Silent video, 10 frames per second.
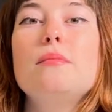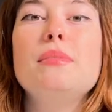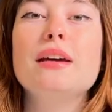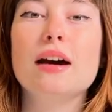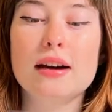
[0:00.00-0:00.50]

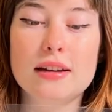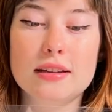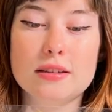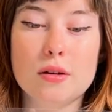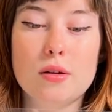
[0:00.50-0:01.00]

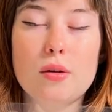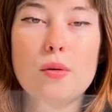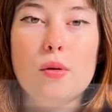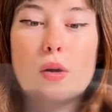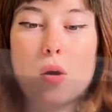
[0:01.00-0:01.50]
because
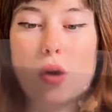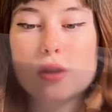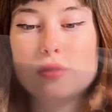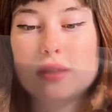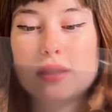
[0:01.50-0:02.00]
all
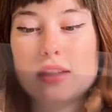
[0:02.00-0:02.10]
you need